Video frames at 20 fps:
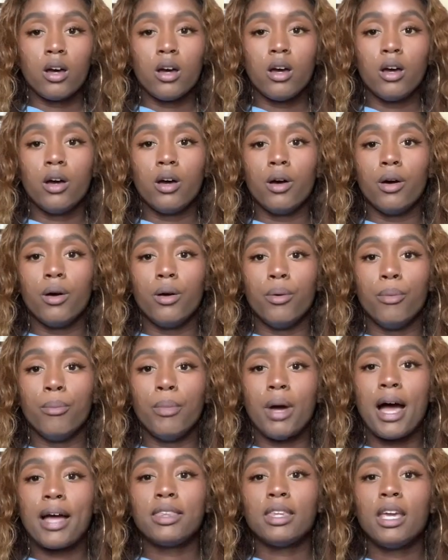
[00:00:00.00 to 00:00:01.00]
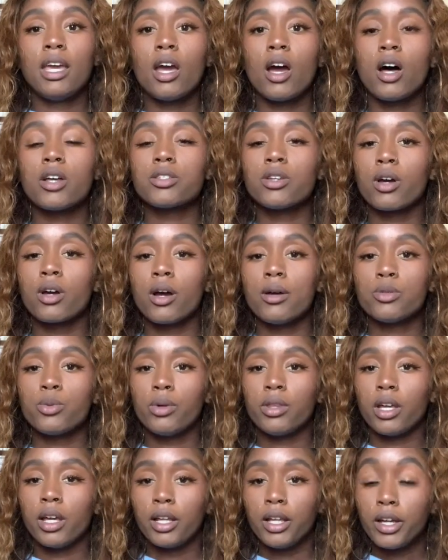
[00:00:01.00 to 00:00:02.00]
um, I think it also comes
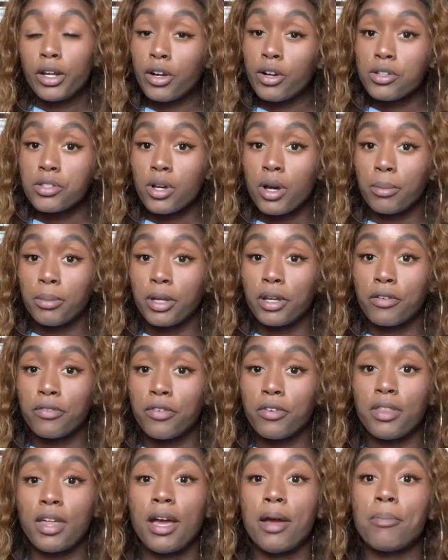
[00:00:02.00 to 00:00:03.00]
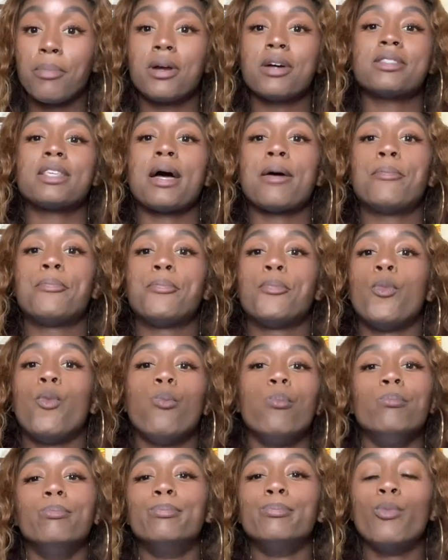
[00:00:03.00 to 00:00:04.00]
with a clicker. So I'm looking for that because I
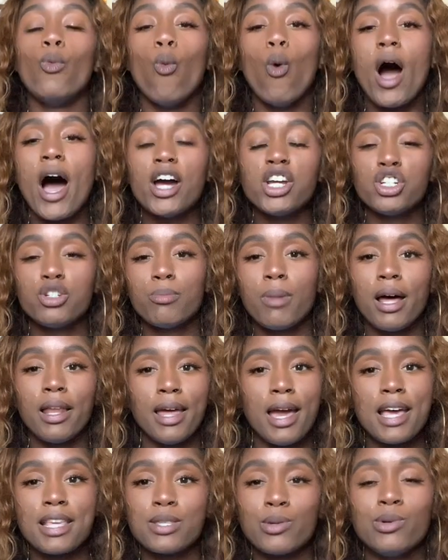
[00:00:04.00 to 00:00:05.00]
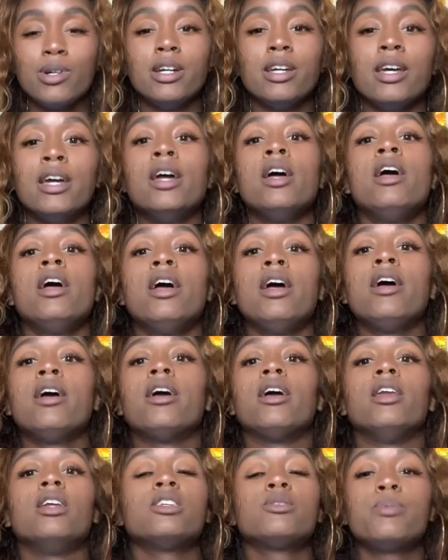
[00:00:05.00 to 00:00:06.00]
washed my last one.
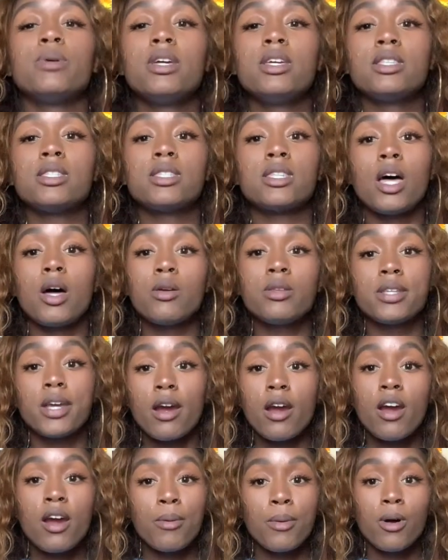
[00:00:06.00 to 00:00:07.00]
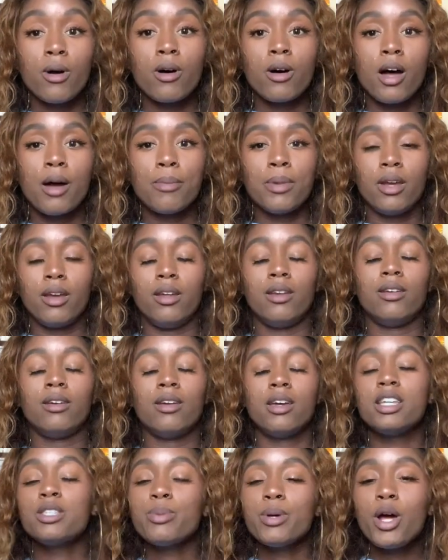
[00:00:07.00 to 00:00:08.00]
And it's been so terrible. I mean,
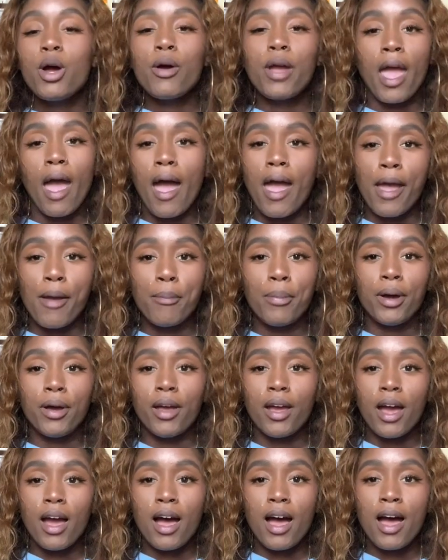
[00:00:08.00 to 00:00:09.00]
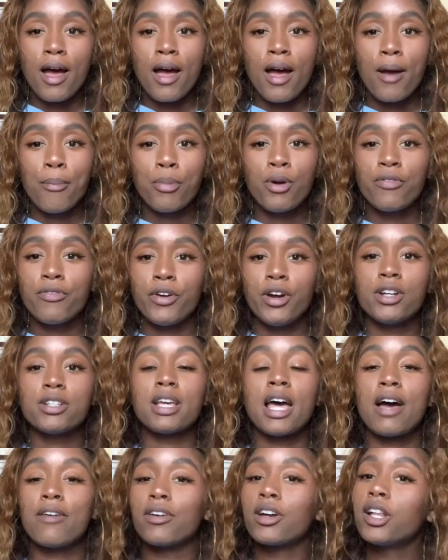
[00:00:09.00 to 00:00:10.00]
it's been okay, but I prefer
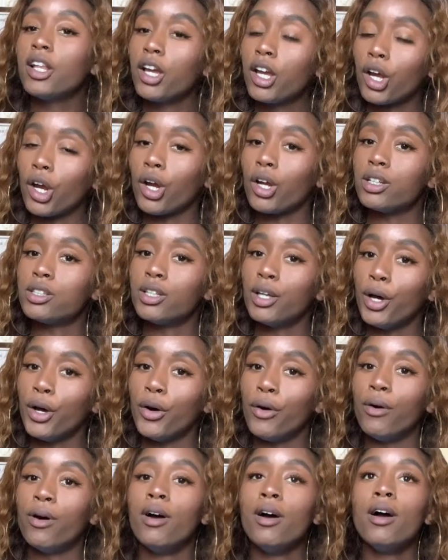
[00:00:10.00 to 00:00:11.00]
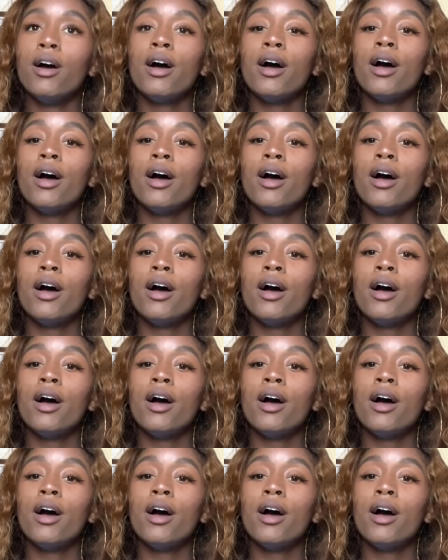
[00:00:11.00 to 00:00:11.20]
to have a clicker. So